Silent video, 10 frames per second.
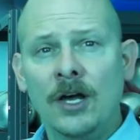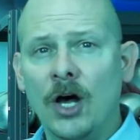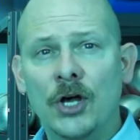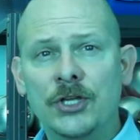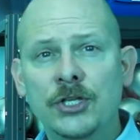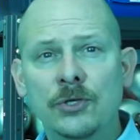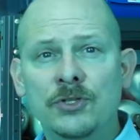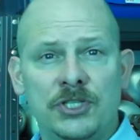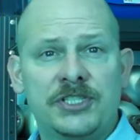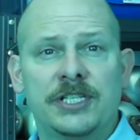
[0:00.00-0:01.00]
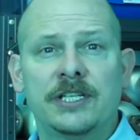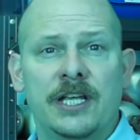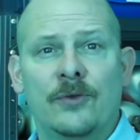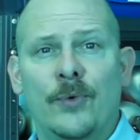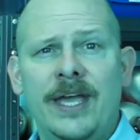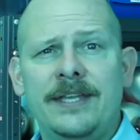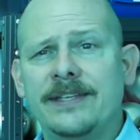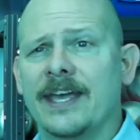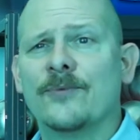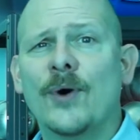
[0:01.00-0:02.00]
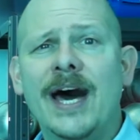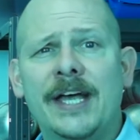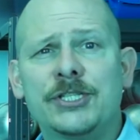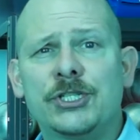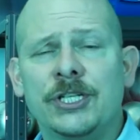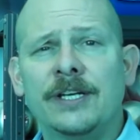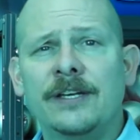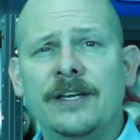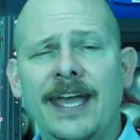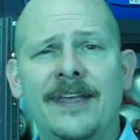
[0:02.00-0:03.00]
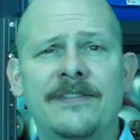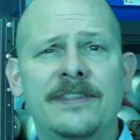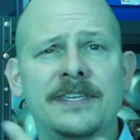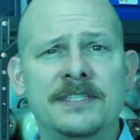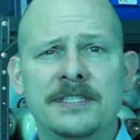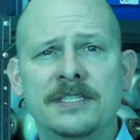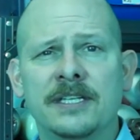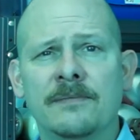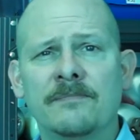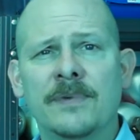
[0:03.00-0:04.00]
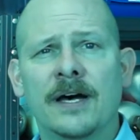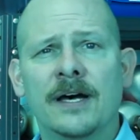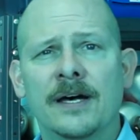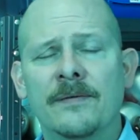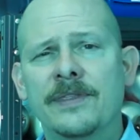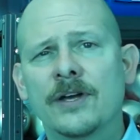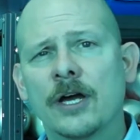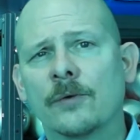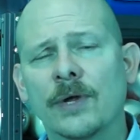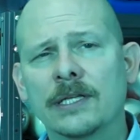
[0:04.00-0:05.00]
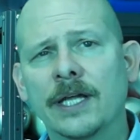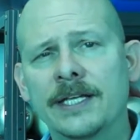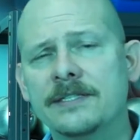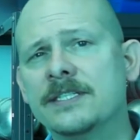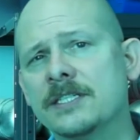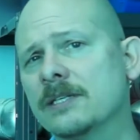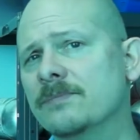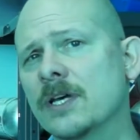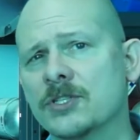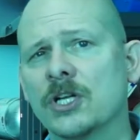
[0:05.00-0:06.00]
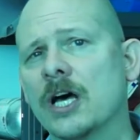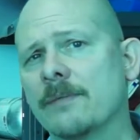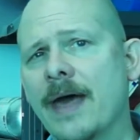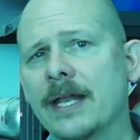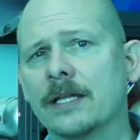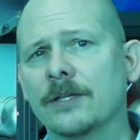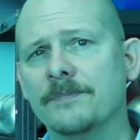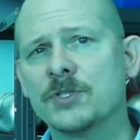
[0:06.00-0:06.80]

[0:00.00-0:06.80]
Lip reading: All you do is just sit and wait and watch, and the system, the AutoRae Lite system does it automatically.